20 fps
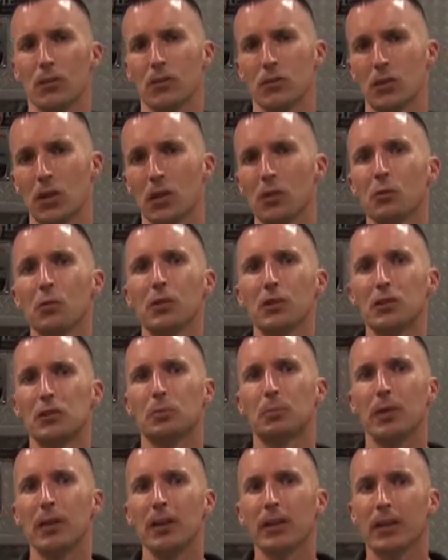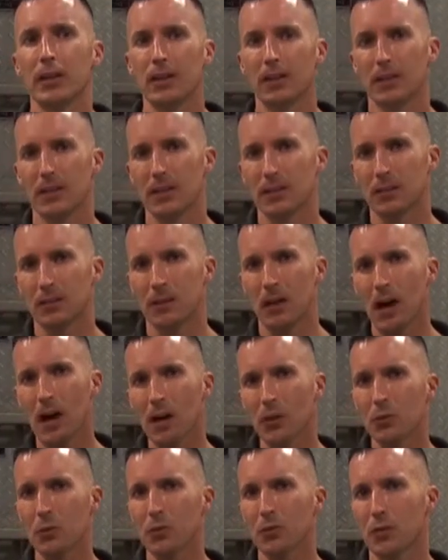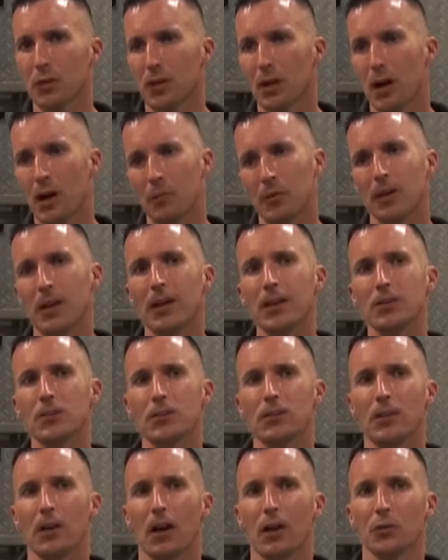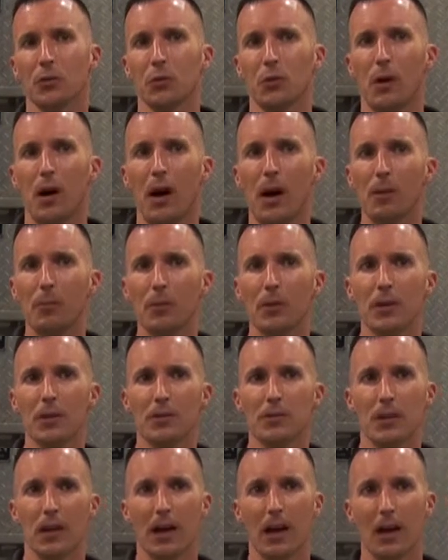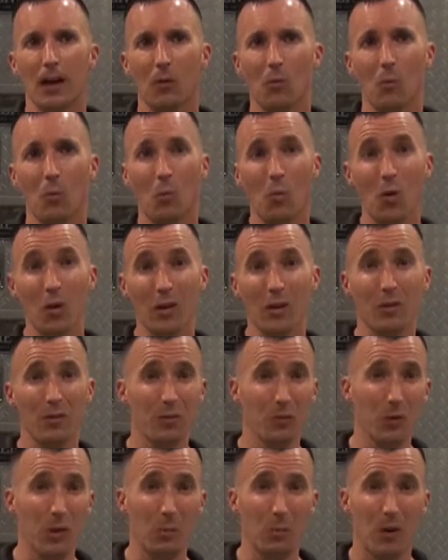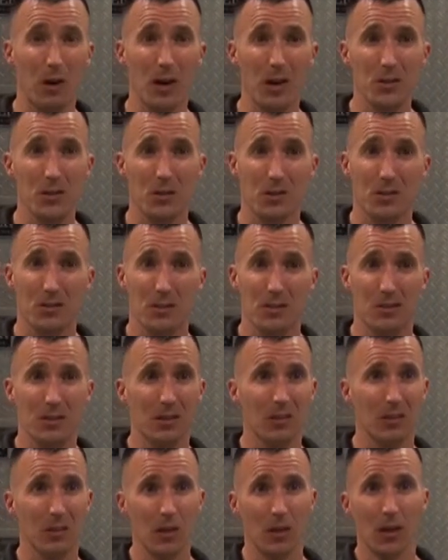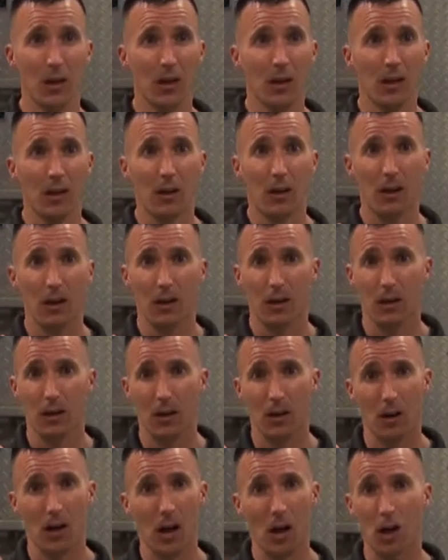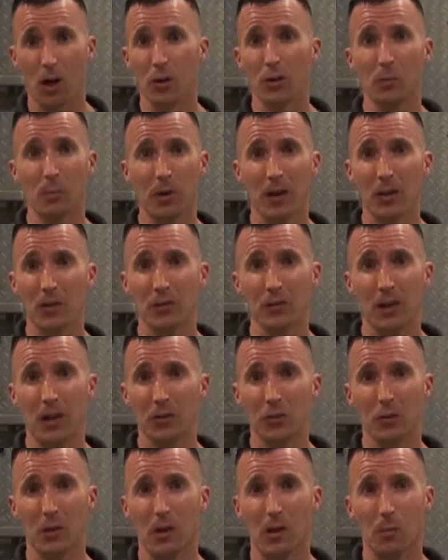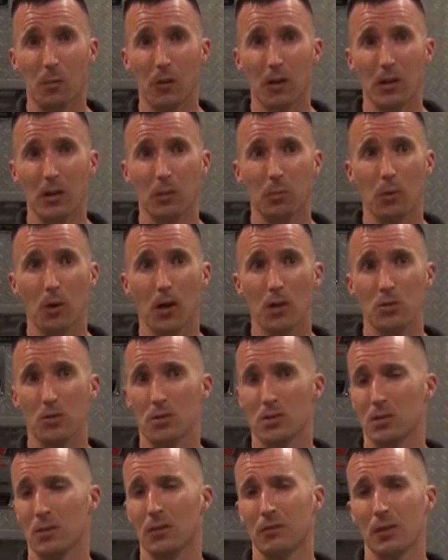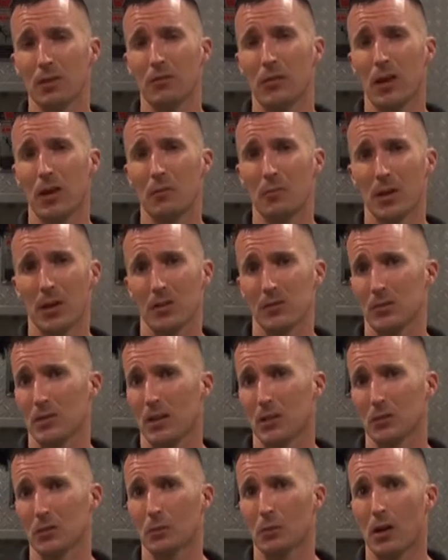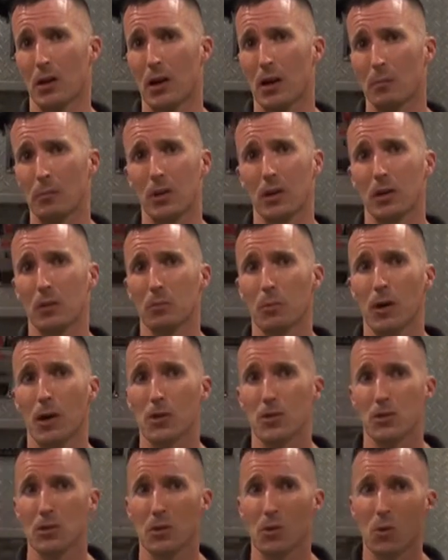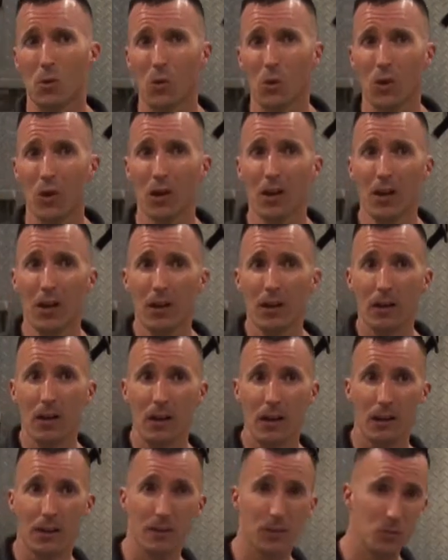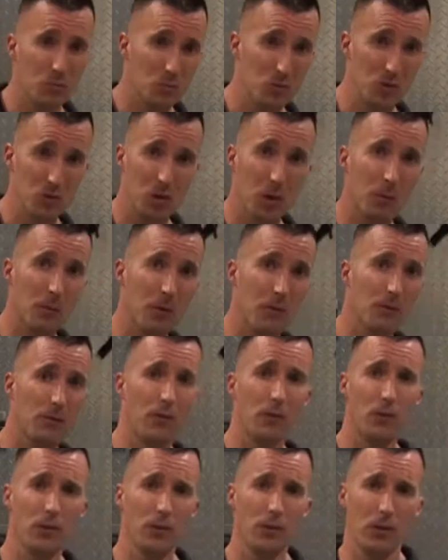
generally speaking, these nozzles, the combination nozzle operates at one of three pressures. It's either uh, 100 pounds nozzle operating pressure, 75 pounds nozzle operating pressure, or uh, some of